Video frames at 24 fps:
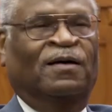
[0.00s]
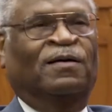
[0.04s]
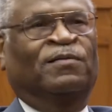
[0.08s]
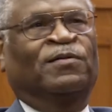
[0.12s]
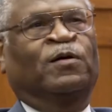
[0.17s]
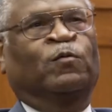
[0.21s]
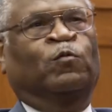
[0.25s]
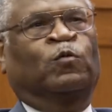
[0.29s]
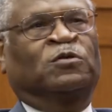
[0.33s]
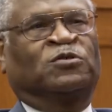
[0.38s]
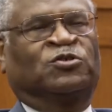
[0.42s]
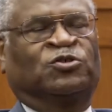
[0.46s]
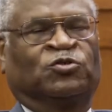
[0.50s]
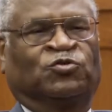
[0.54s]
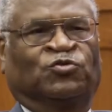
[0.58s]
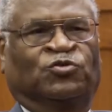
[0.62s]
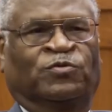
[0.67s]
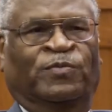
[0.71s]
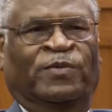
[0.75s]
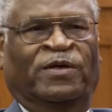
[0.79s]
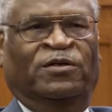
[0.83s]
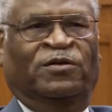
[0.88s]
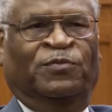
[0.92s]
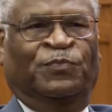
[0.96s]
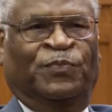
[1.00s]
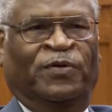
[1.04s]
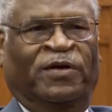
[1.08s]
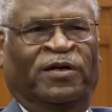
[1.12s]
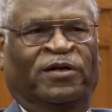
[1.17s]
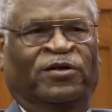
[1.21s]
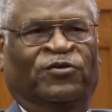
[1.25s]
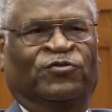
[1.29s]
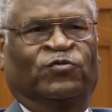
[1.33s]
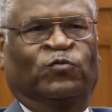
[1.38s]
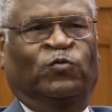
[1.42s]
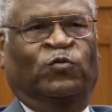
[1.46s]
They want to show some
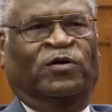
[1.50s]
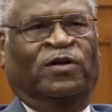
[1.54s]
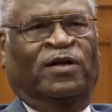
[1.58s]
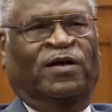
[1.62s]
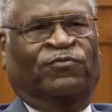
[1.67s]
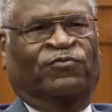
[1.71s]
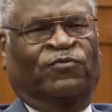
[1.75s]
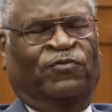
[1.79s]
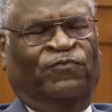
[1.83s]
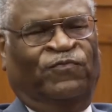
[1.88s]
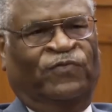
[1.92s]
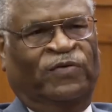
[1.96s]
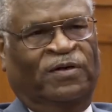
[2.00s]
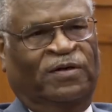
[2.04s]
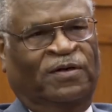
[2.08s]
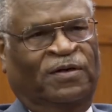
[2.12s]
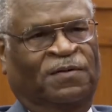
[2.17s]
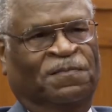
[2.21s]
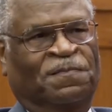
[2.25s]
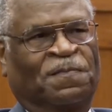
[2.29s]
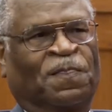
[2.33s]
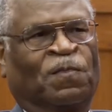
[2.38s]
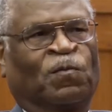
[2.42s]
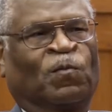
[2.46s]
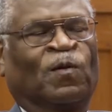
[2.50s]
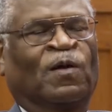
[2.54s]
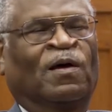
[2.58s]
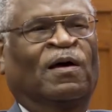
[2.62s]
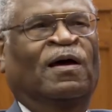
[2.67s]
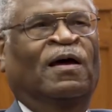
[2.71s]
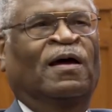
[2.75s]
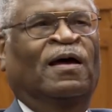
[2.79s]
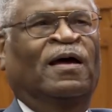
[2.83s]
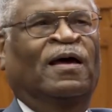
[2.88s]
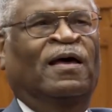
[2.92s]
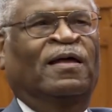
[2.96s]
independence, want to have some fun,
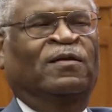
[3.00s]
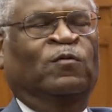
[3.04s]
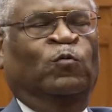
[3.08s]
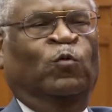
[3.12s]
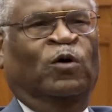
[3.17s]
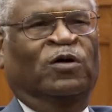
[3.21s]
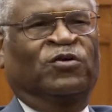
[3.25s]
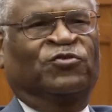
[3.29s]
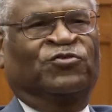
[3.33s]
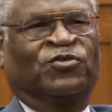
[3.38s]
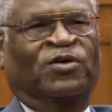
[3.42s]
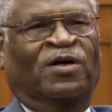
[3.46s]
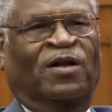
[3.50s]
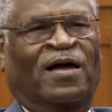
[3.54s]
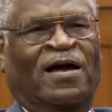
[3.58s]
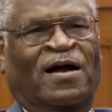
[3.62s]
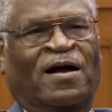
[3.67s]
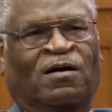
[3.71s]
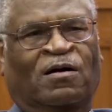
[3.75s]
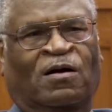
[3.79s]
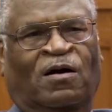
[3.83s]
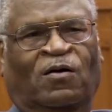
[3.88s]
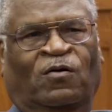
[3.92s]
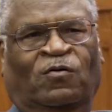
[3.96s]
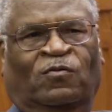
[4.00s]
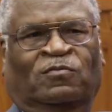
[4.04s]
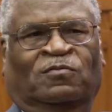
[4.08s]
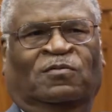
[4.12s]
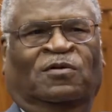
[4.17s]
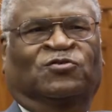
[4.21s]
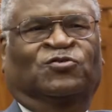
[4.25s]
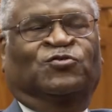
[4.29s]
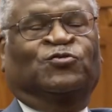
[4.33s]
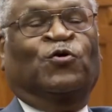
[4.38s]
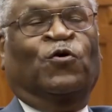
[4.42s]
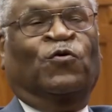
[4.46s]
and they wanted to sell alcohol,
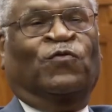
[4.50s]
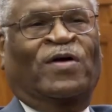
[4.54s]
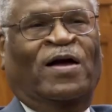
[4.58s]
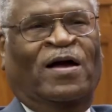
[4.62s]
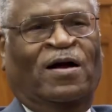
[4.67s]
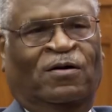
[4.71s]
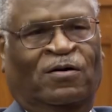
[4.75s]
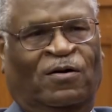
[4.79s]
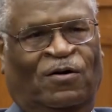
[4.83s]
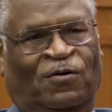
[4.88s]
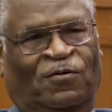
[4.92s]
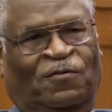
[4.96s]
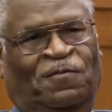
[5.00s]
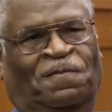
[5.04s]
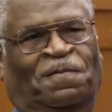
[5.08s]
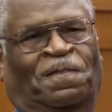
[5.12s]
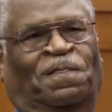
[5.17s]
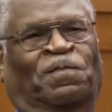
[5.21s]
serve alcohol,